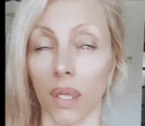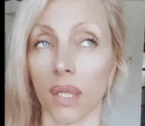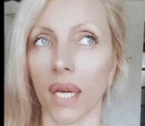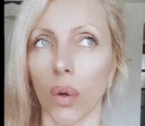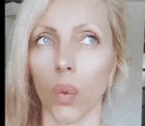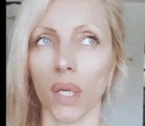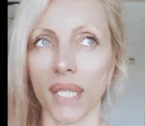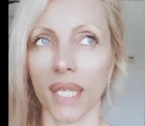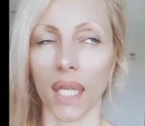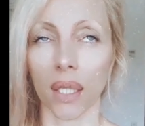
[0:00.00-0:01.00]
Some will
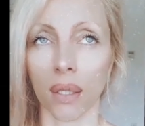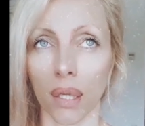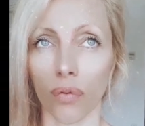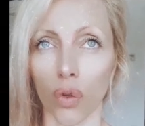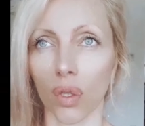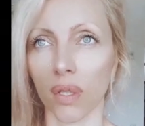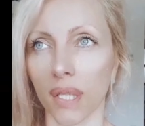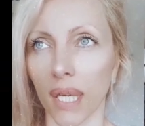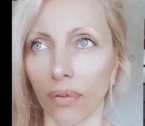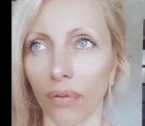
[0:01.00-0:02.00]
say that if you don't
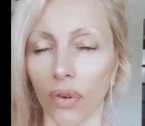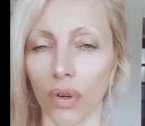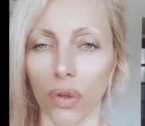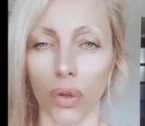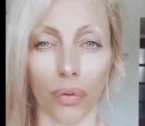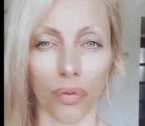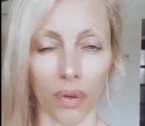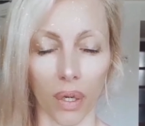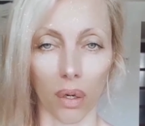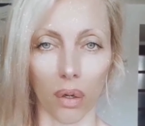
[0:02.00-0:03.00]
suffer, you don't
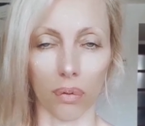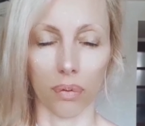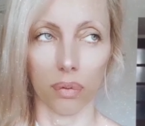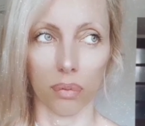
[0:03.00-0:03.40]
feel love.